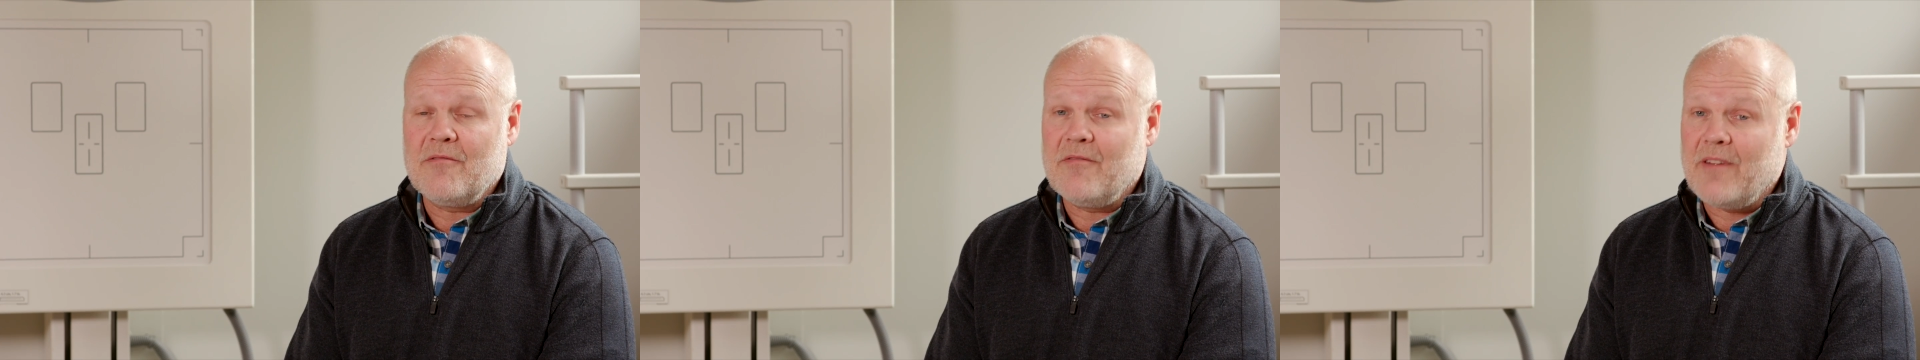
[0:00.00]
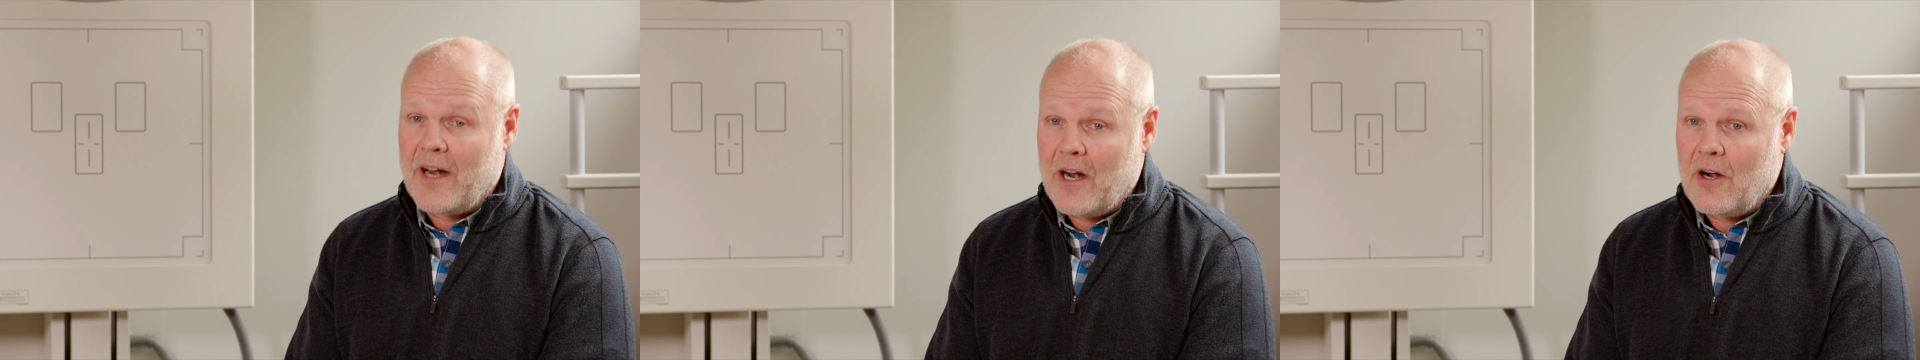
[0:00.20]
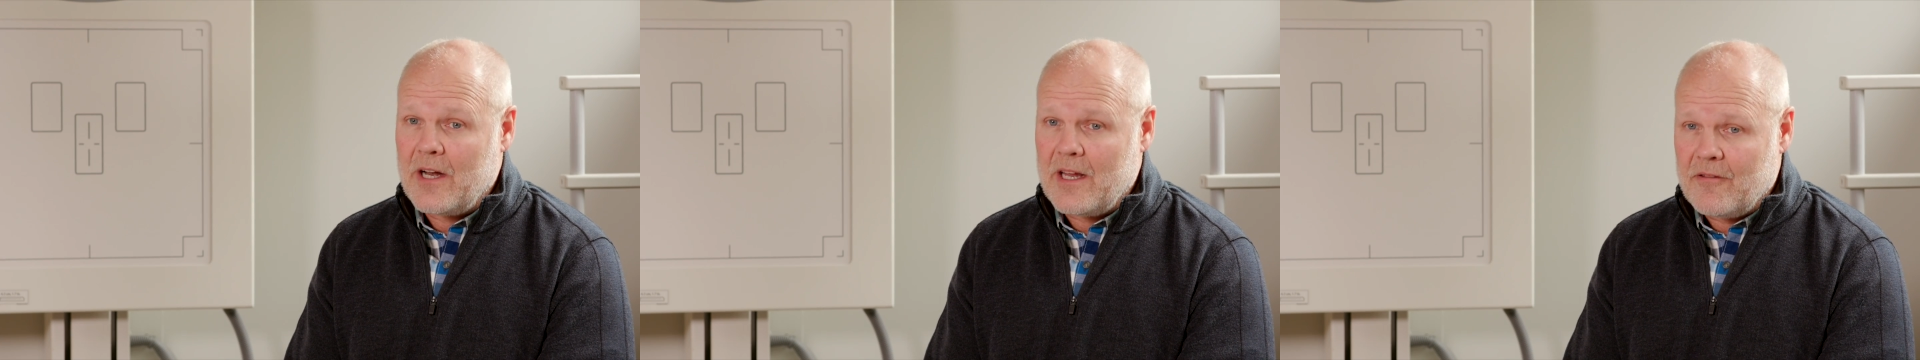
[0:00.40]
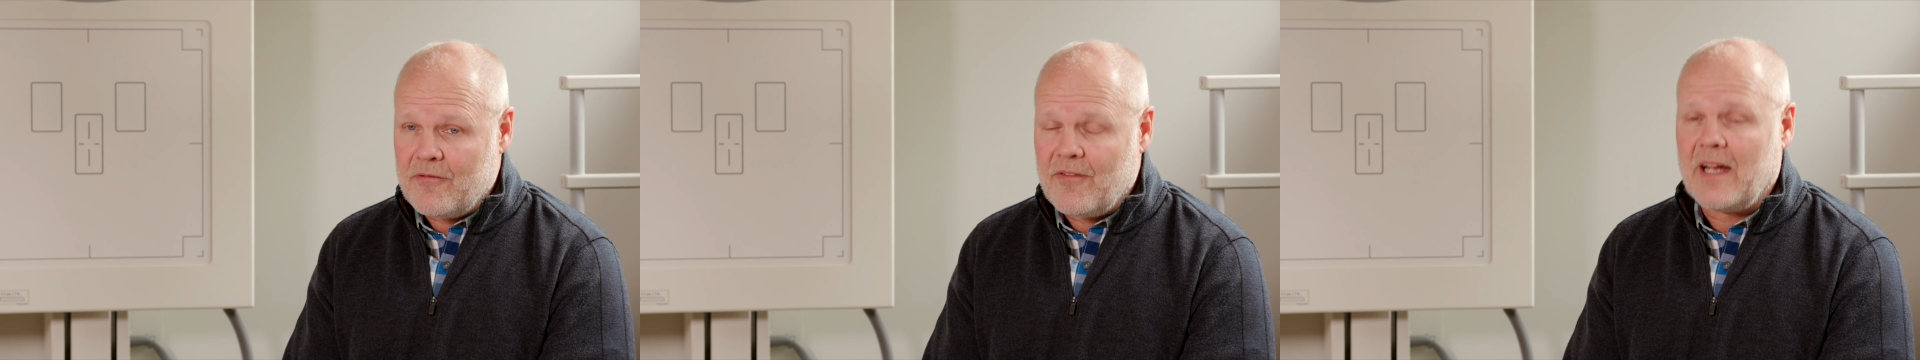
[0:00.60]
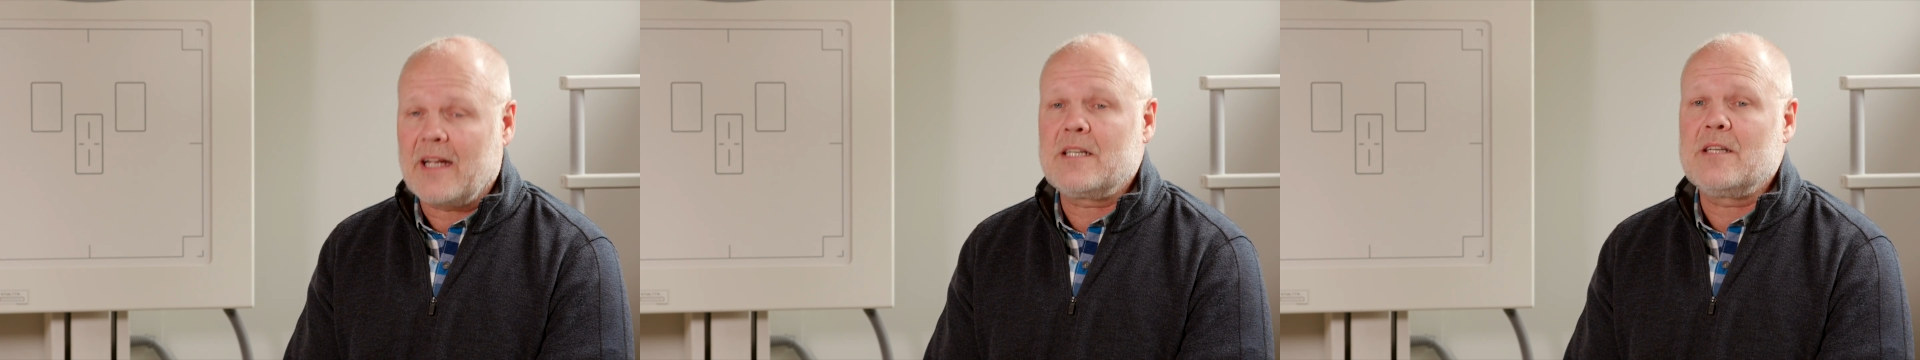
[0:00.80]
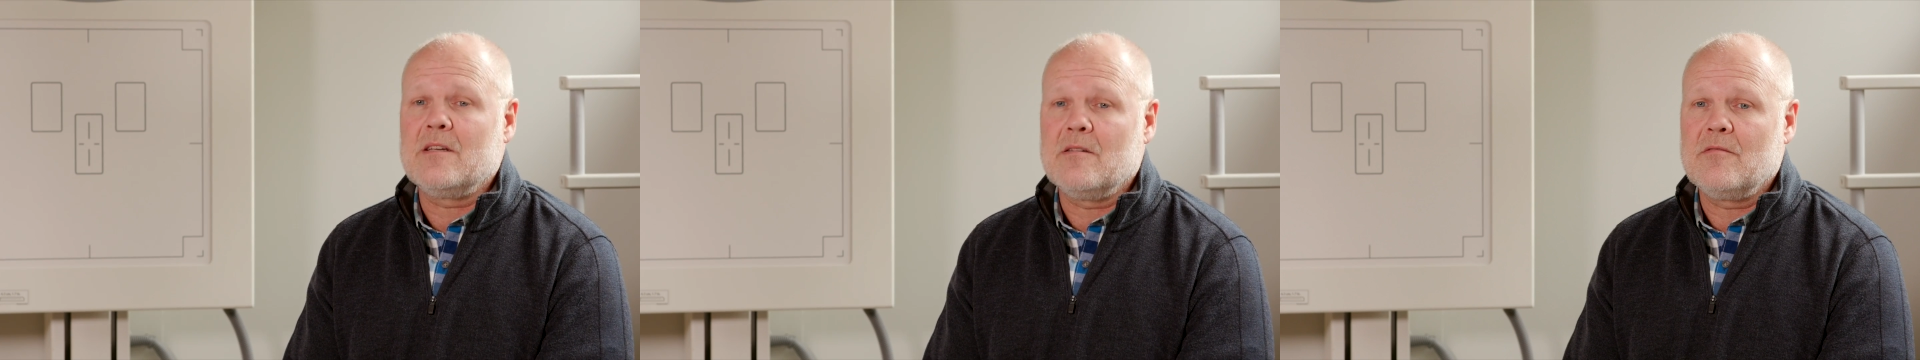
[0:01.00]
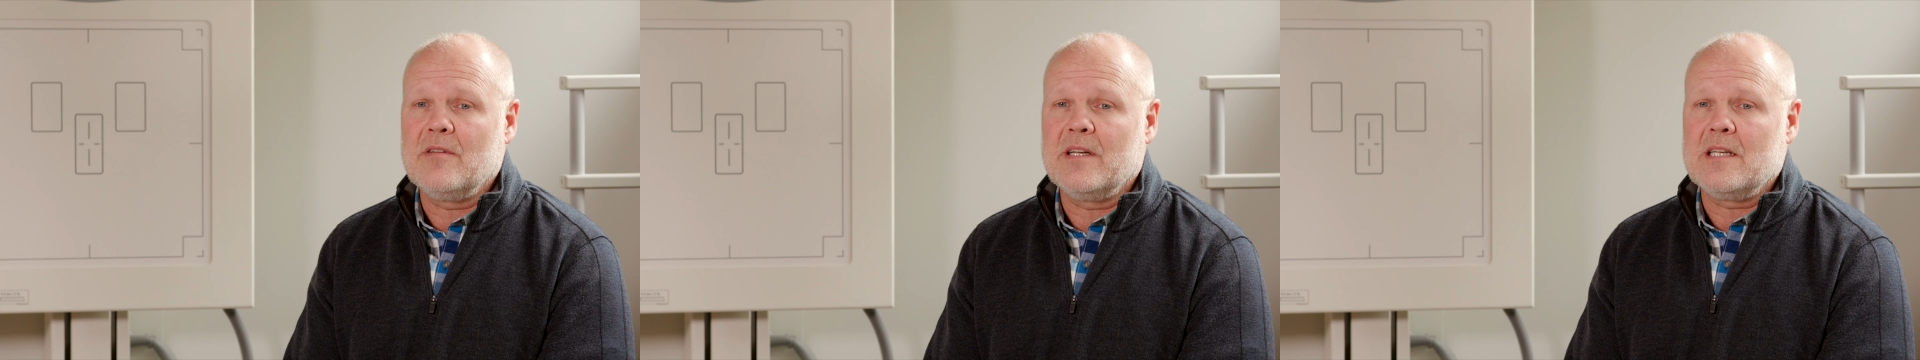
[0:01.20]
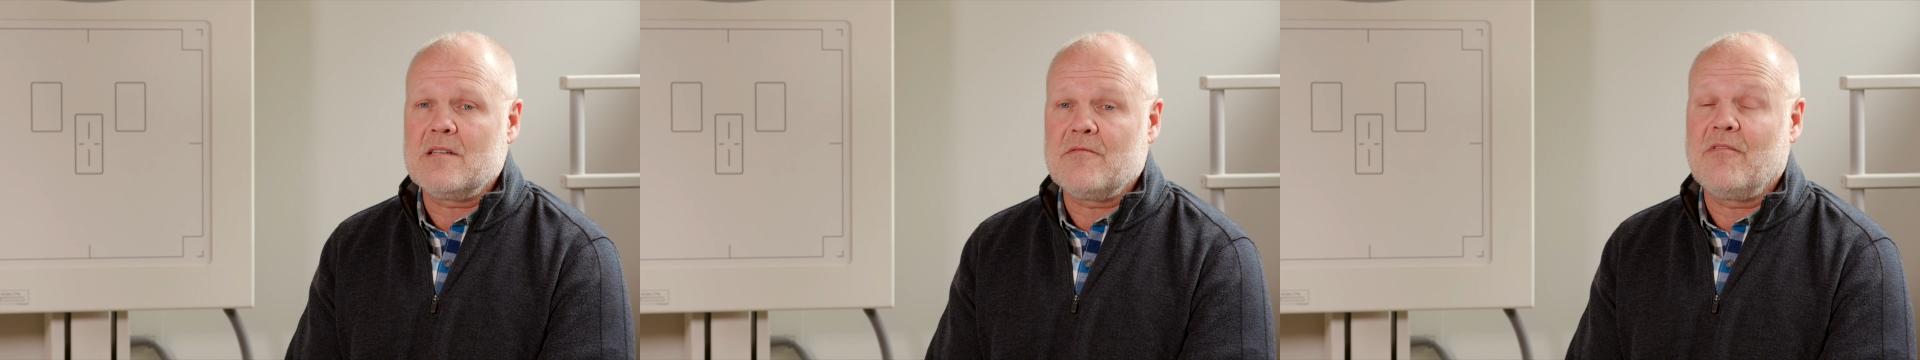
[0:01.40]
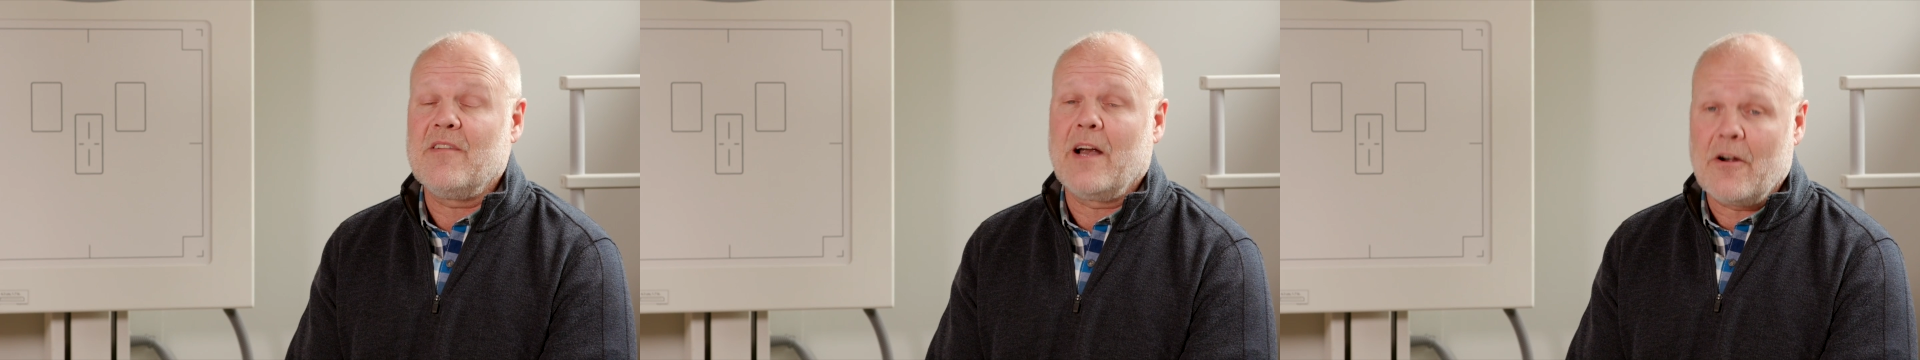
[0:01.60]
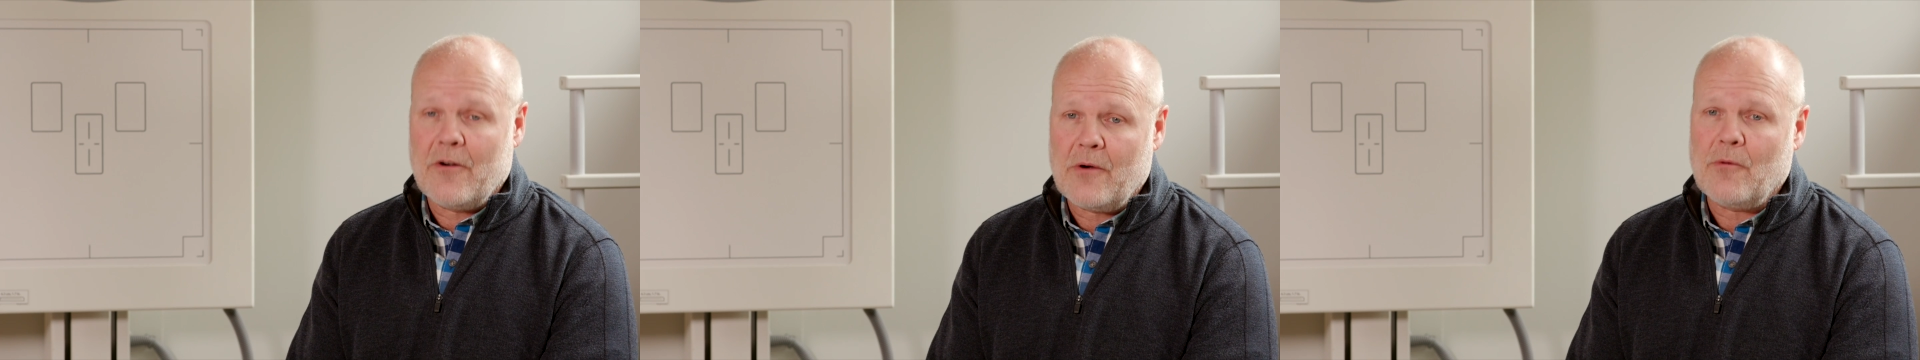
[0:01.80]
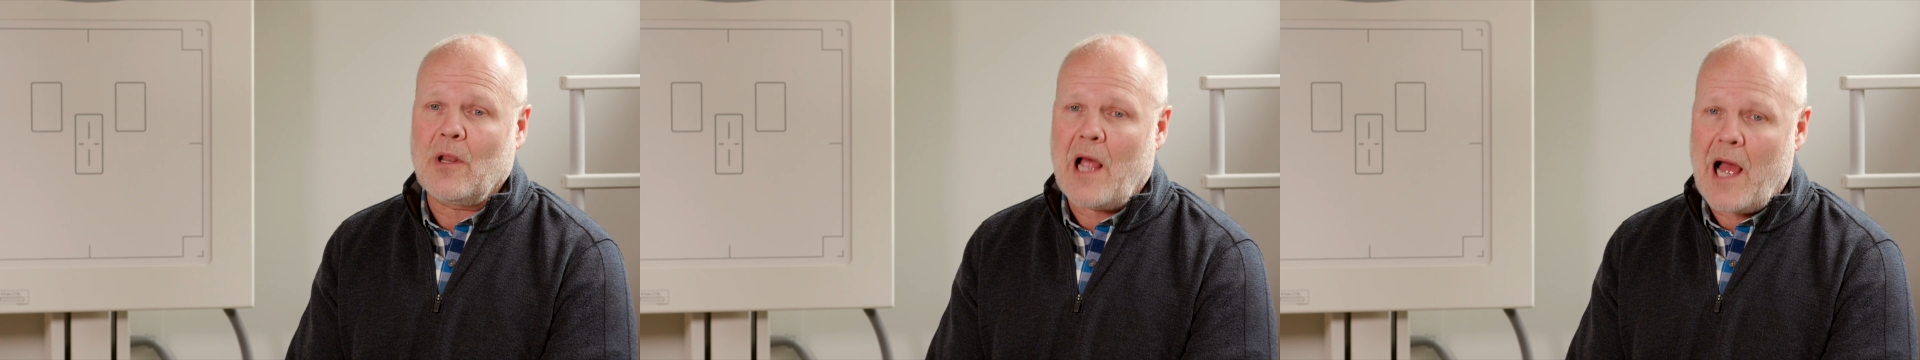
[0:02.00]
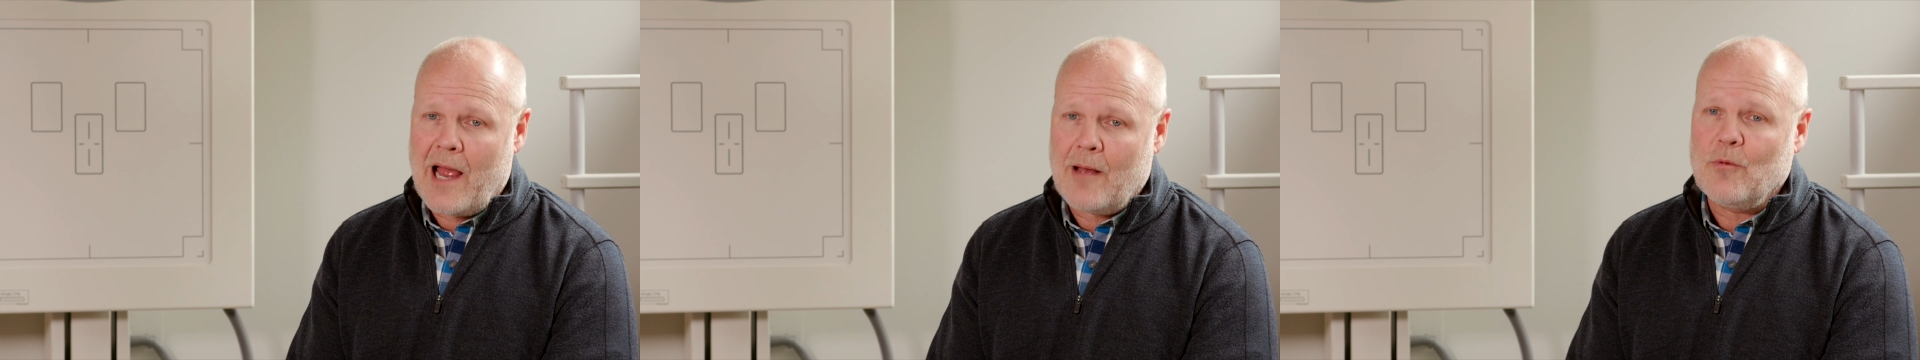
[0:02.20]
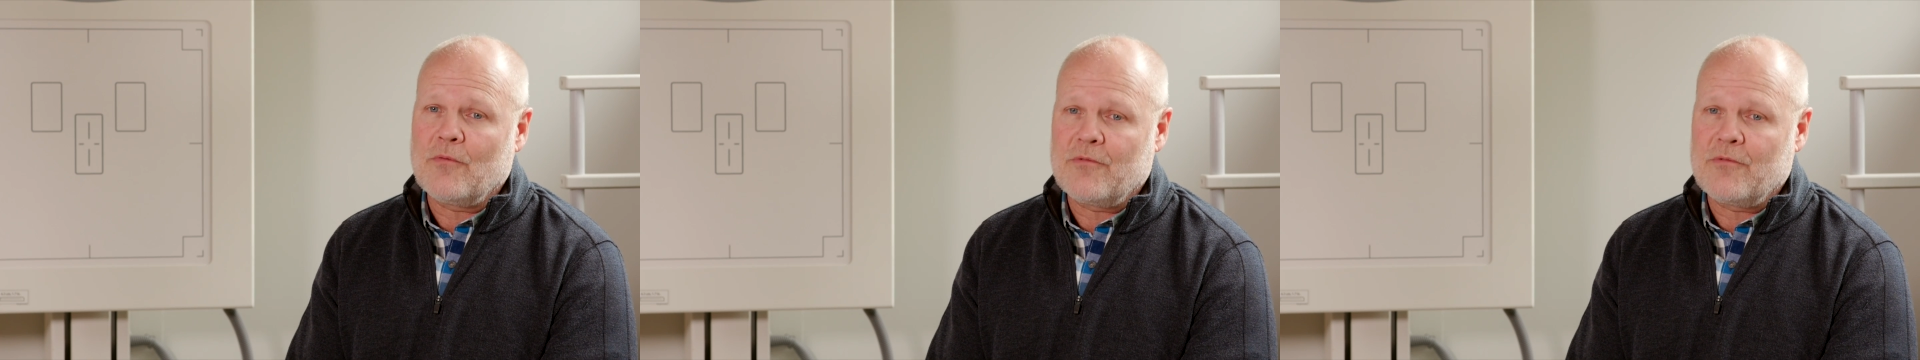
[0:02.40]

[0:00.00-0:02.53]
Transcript: very effective and is very reliable